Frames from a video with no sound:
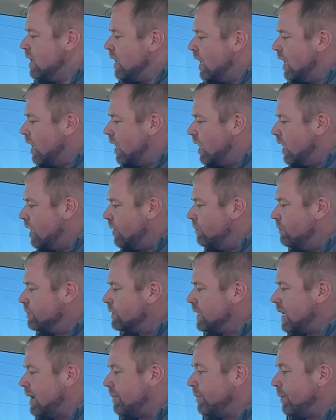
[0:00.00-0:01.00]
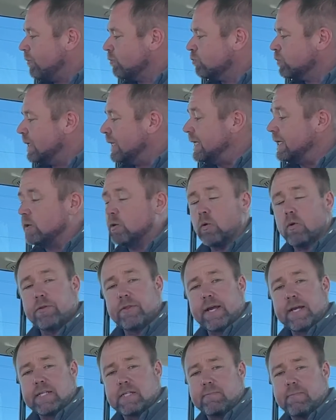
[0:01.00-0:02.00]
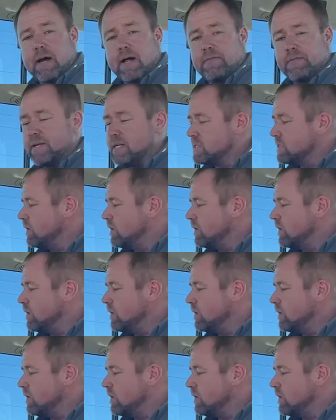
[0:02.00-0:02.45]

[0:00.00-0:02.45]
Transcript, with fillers: Um, couple really cool things about this.